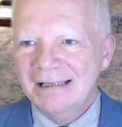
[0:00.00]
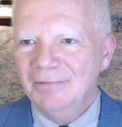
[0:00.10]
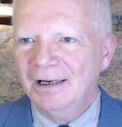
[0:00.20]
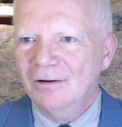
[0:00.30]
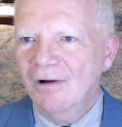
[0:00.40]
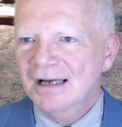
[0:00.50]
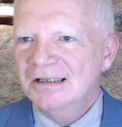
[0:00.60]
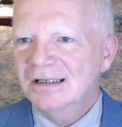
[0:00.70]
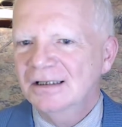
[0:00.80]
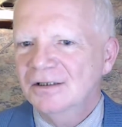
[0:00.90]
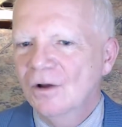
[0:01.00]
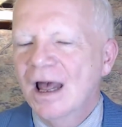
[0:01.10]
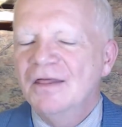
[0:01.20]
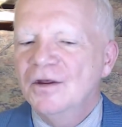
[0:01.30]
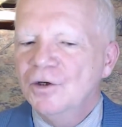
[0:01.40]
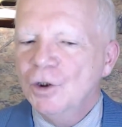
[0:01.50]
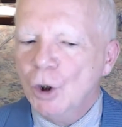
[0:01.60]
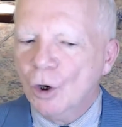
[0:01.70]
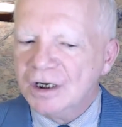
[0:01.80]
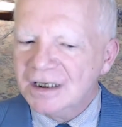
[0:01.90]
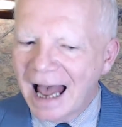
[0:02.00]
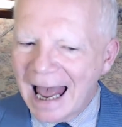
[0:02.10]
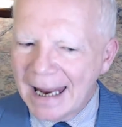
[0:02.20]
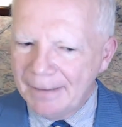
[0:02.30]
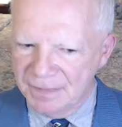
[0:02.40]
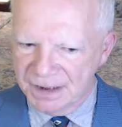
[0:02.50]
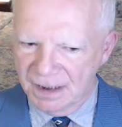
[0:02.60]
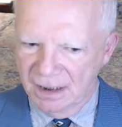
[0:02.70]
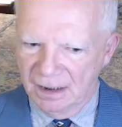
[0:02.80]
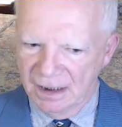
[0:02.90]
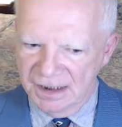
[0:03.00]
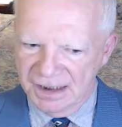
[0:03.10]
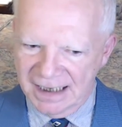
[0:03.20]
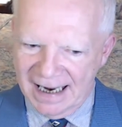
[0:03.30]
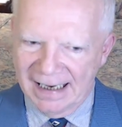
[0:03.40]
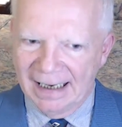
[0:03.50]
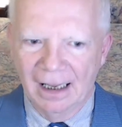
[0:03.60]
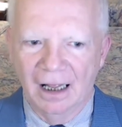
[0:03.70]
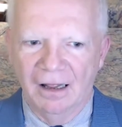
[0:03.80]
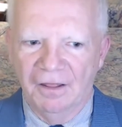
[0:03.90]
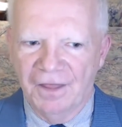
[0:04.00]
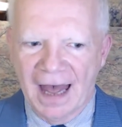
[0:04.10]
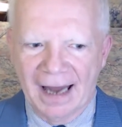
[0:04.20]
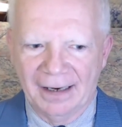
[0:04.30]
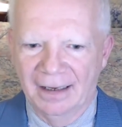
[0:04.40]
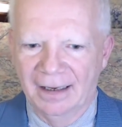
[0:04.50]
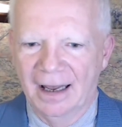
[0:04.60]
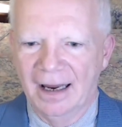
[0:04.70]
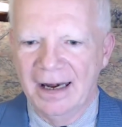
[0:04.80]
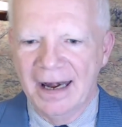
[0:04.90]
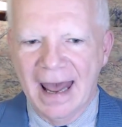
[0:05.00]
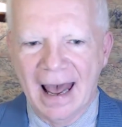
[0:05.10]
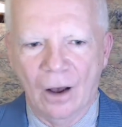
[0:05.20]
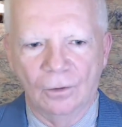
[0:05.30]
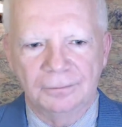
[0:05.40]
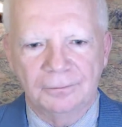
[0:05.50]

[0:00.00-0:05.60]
like a wise thing to do. The New York Times is saying that now.